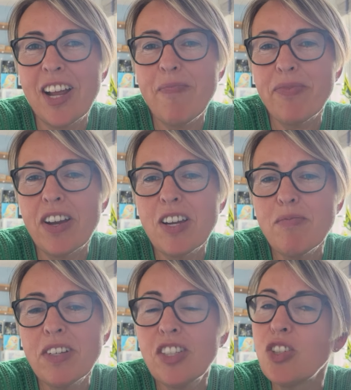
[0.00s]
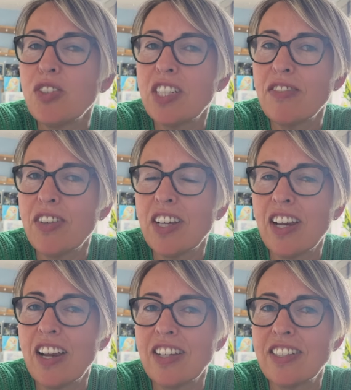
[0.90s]
I'm an intuitive and
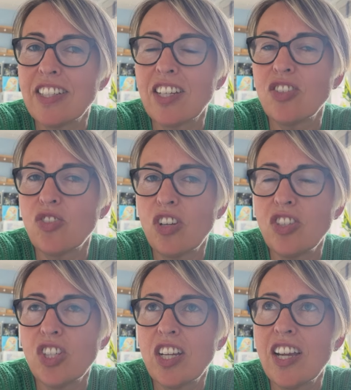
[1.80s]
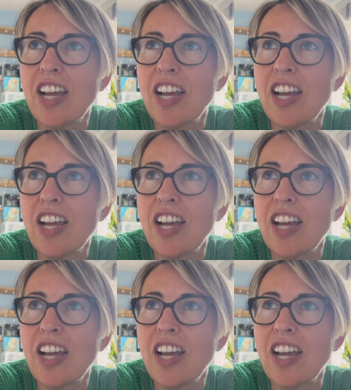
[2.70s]
galactic astrologer,